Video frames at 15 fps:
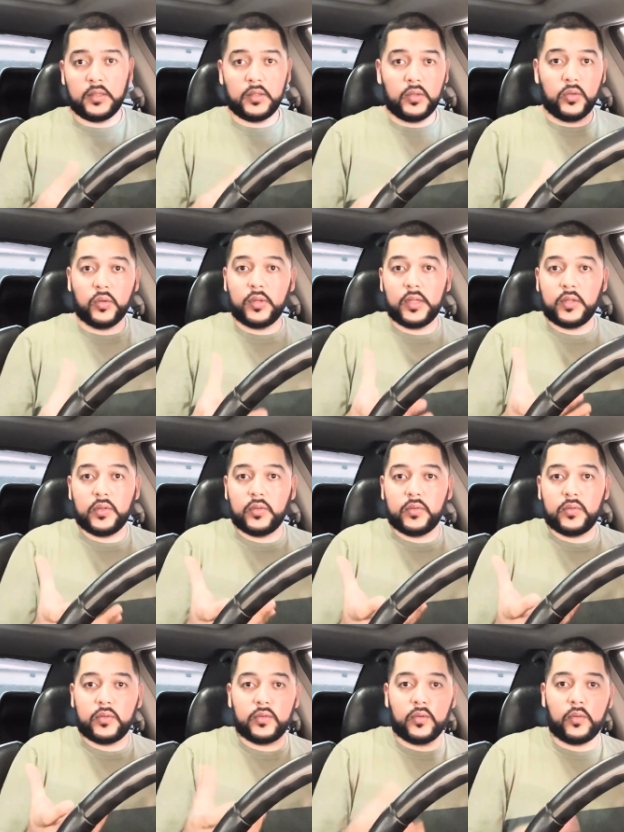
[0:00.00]
You know, they
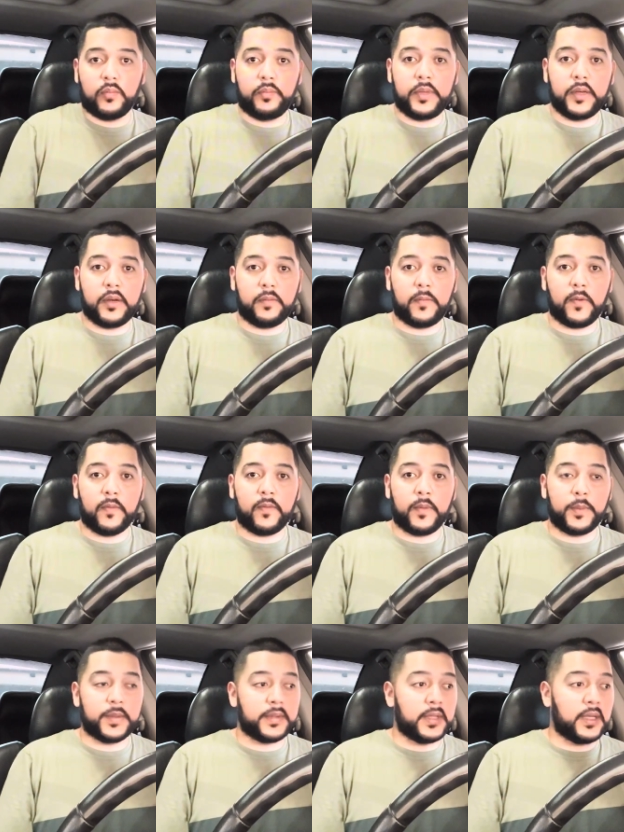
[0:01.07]
just so beat up
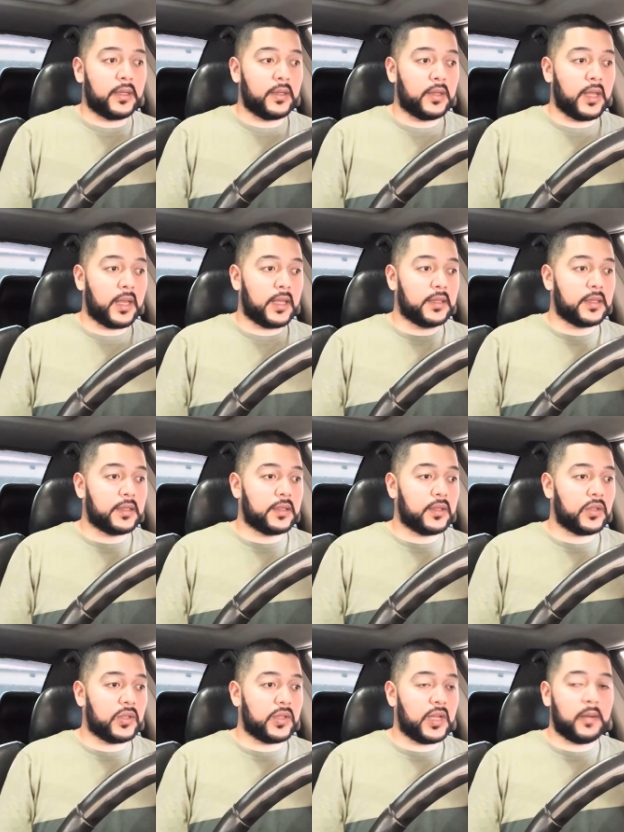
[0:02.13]
from the sun. I guess the
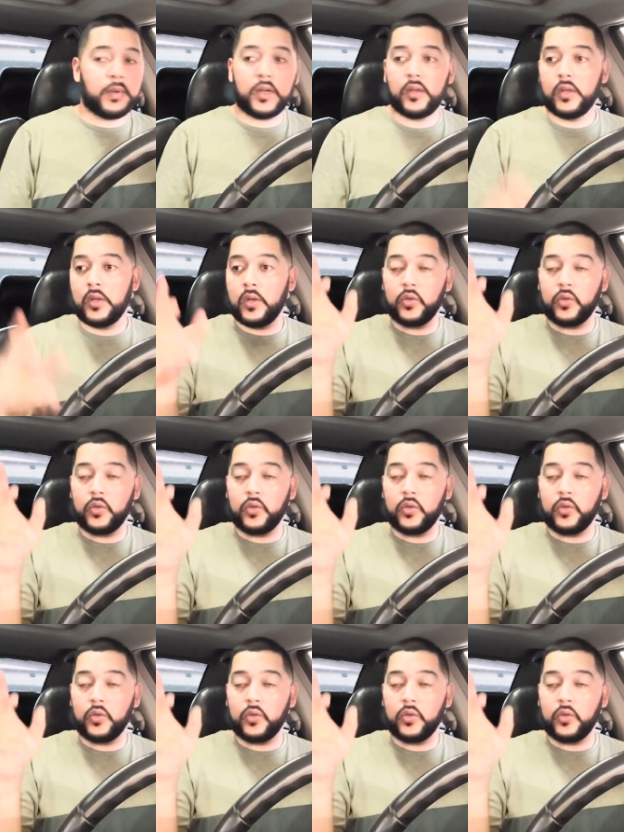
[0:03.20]
sun just ate them up.